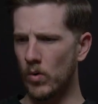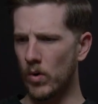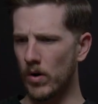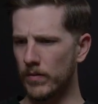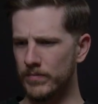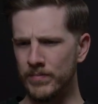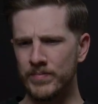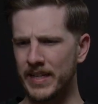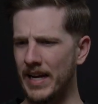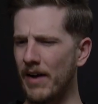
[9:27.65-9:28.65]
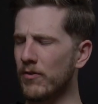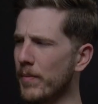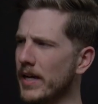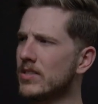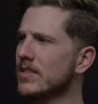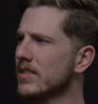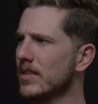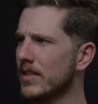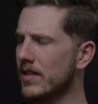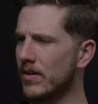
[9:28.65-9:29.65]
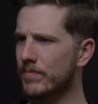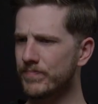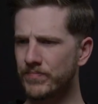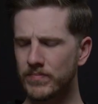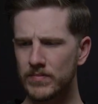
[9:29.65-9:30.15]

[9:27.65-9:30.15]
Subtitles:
or get affirmations as a leader,